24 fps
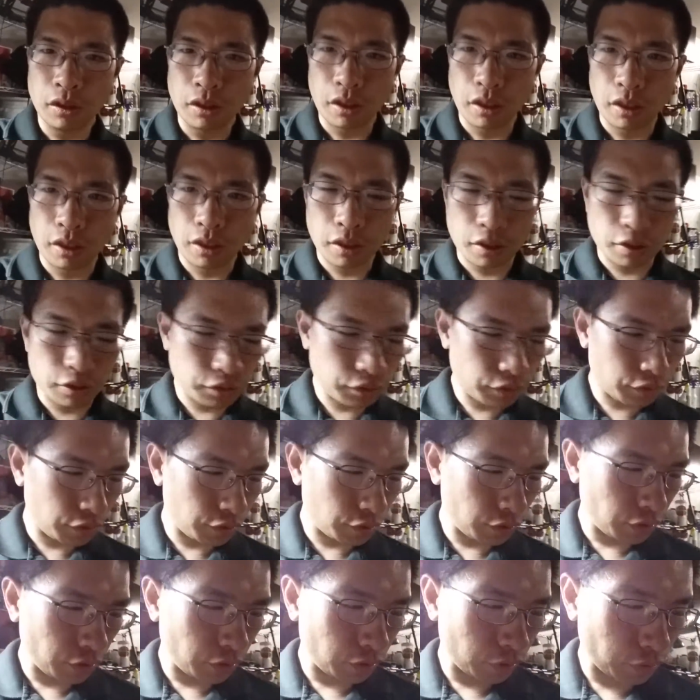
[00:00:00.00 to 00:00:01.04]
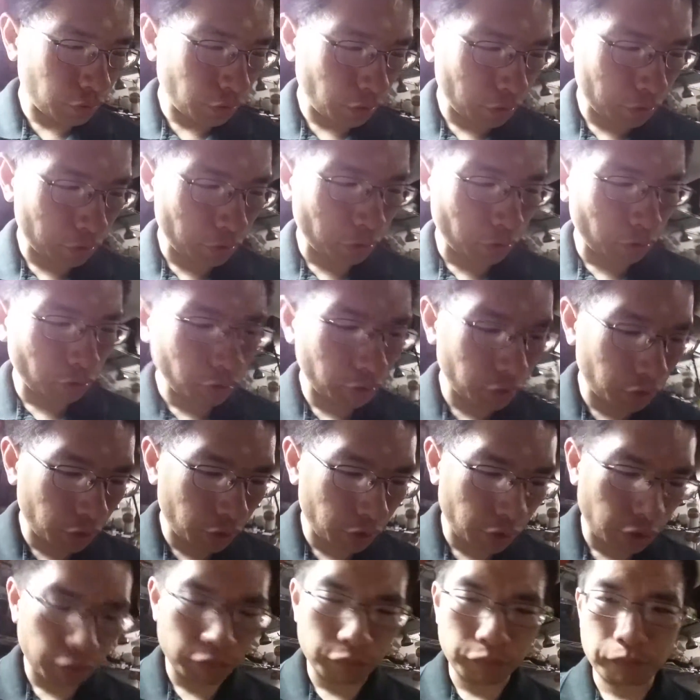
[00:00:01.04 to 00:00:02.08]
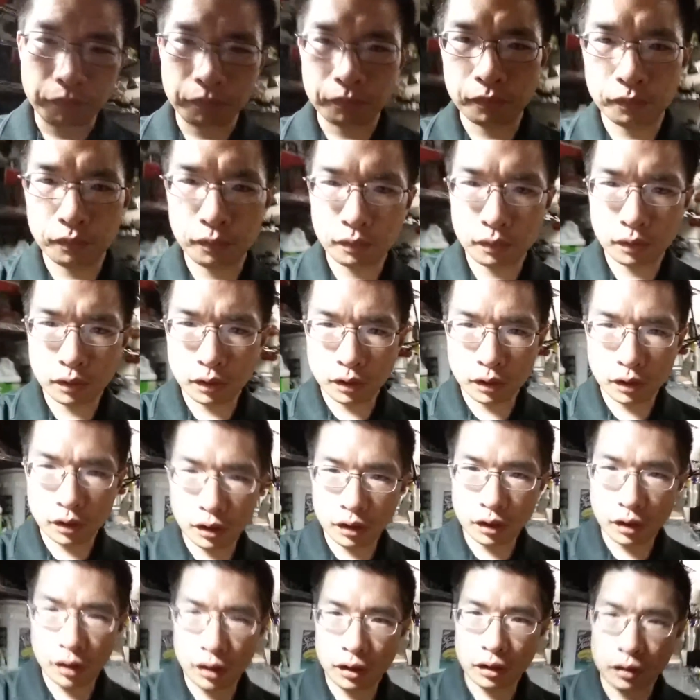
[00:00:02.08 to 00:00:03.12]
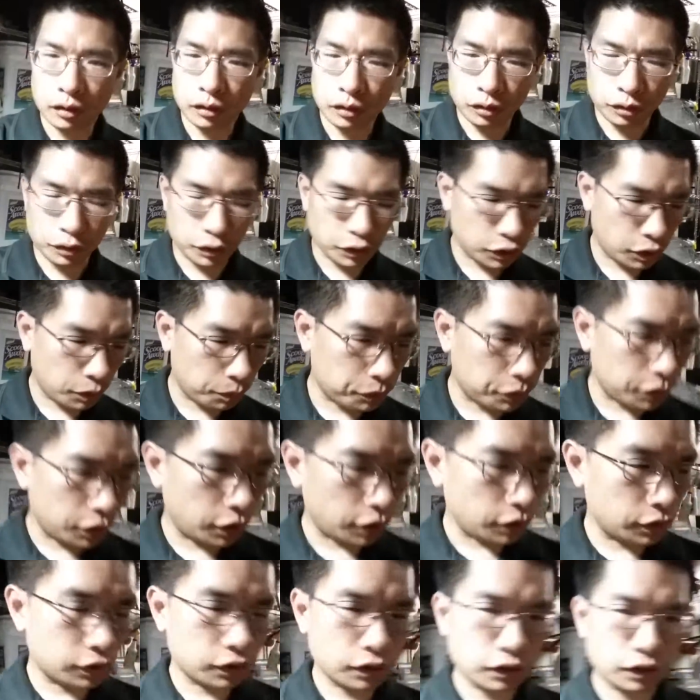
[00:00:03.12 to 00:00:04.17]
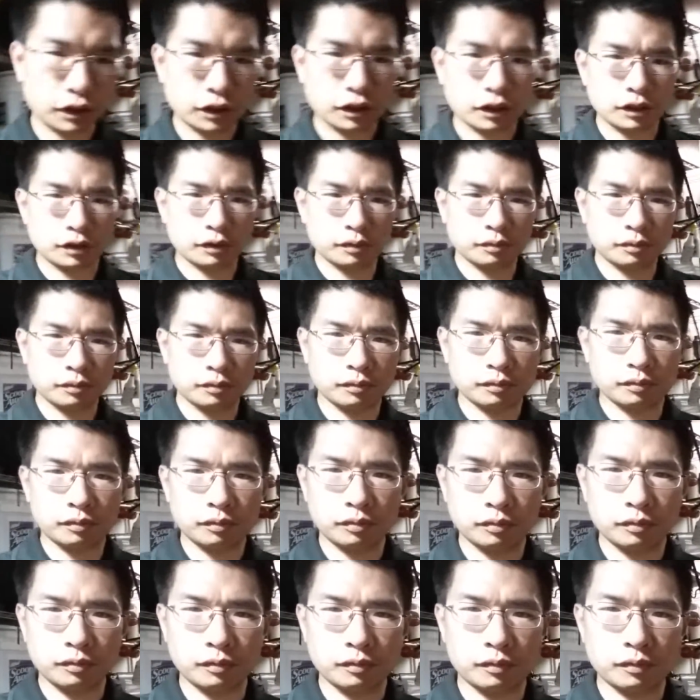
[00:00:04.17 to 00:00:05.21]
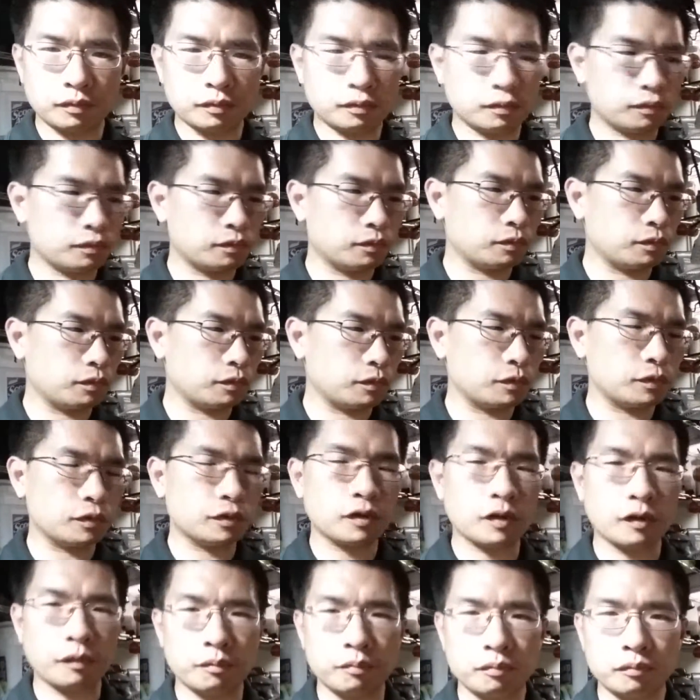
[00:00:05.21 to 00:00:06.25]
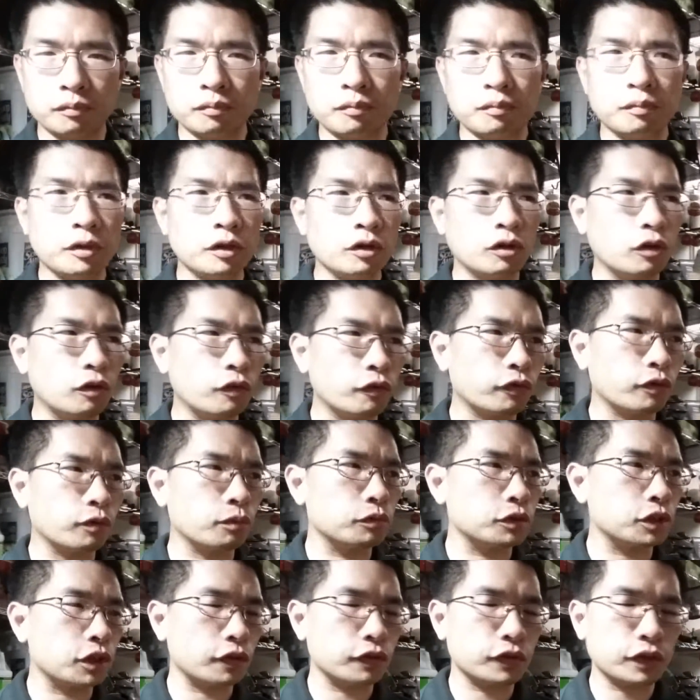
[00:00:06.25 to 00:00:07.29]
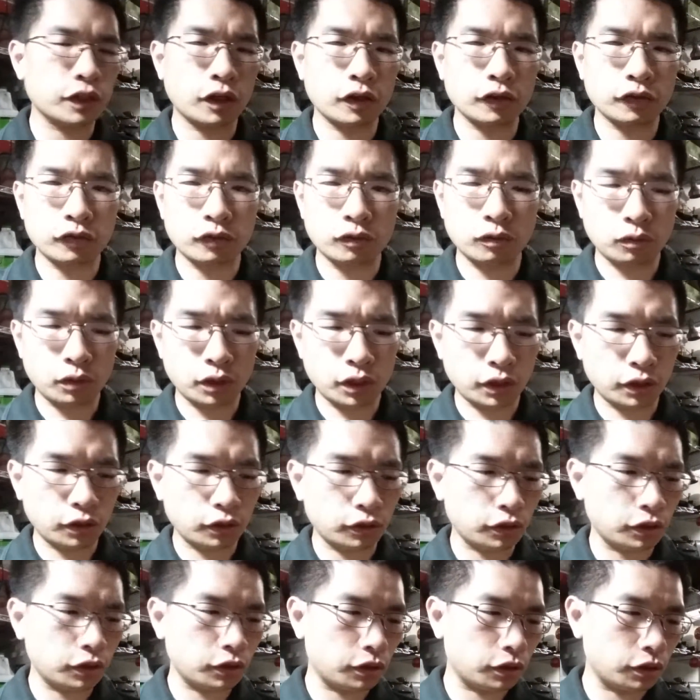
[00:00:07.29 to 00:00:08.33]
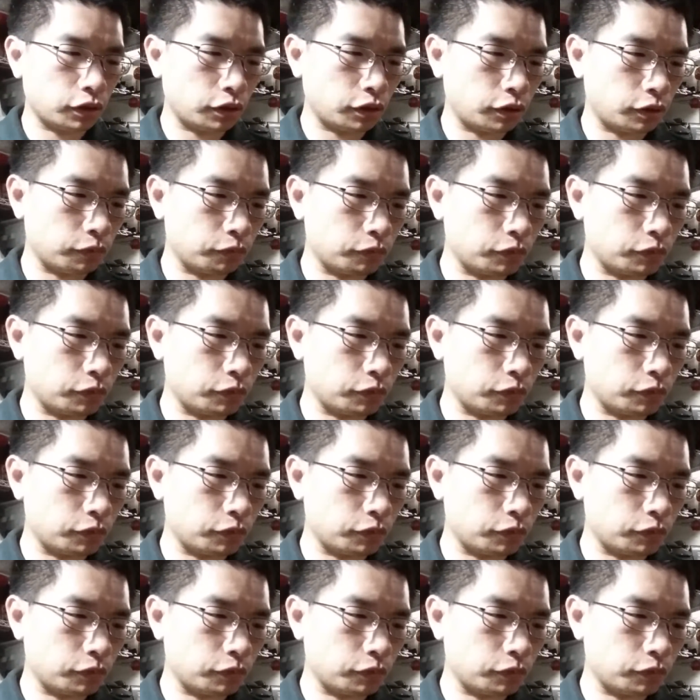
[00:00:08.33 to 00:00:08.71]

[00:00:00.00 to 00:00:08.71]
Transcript: Hey, it's uh, Kent here again. I'm quick update. Uh, so I've been home from Jeff's house for a while and uh,